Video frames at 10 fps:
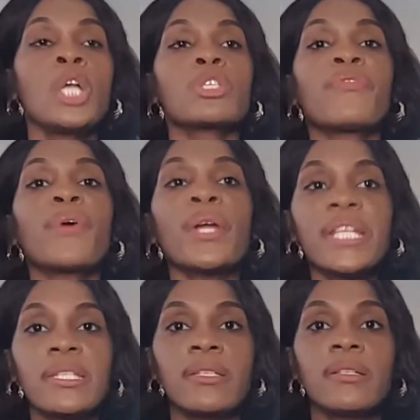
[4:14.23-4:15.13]
So for
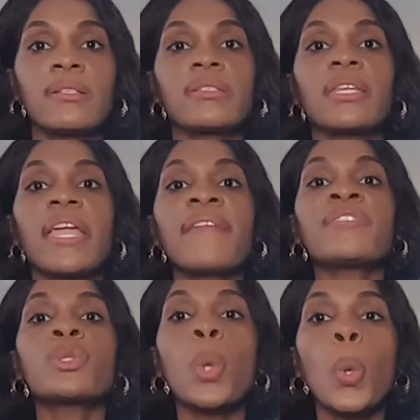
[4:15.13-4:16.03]
instance,
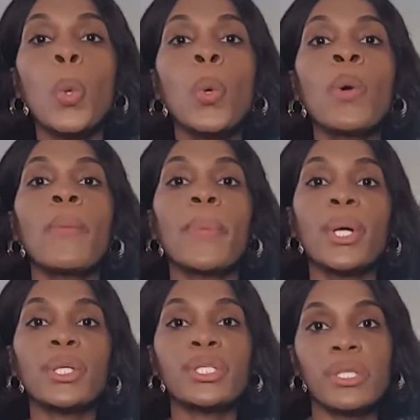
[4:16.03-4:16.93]
if two
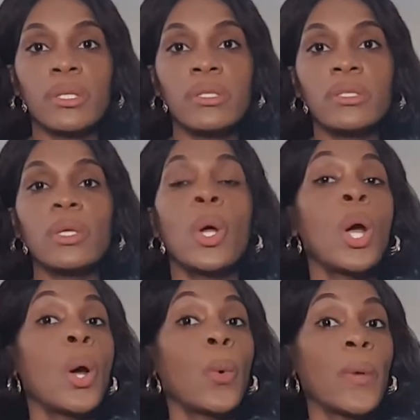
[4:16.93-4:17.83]
persons
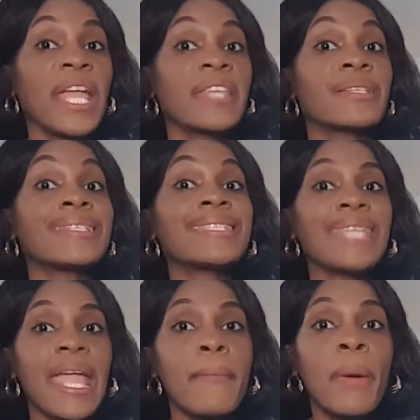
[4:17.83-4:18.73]
weigh the
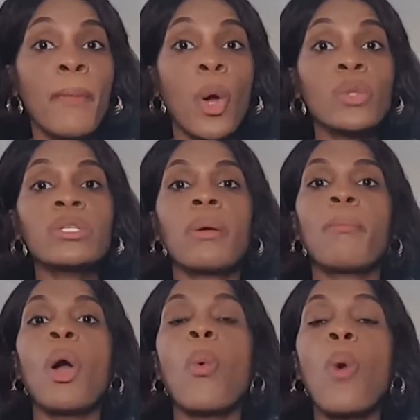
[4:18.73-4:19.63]
same amount,
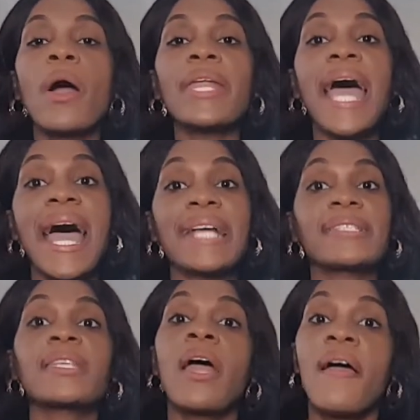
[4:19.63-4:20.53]
but one has
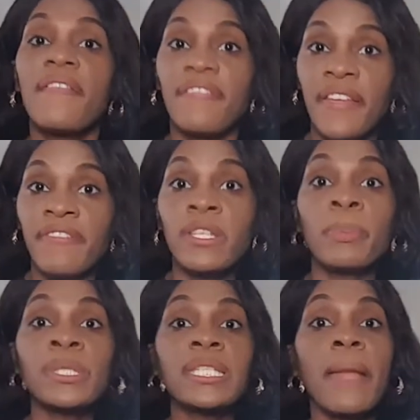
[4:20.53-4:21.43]

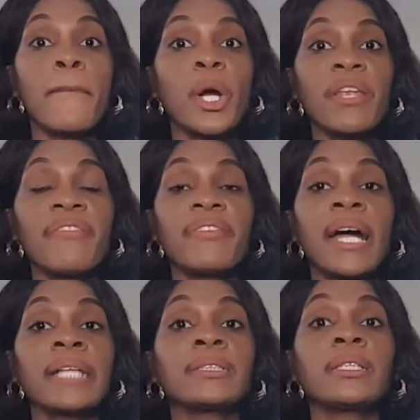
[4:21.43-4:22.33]
50% body
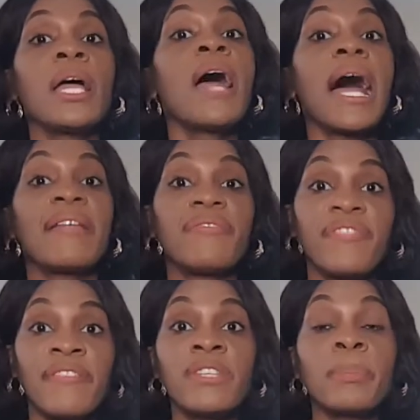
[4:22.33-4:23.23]
fat and
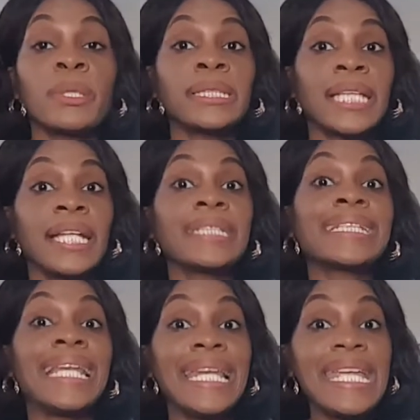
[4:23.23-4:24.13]

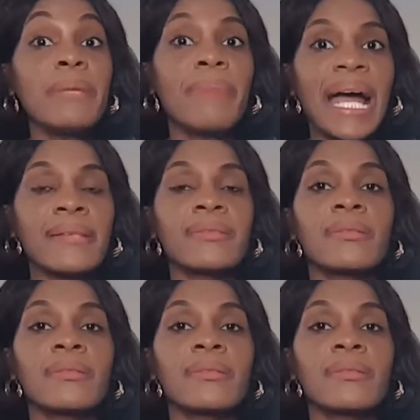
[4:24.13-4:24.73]
50% lean mass,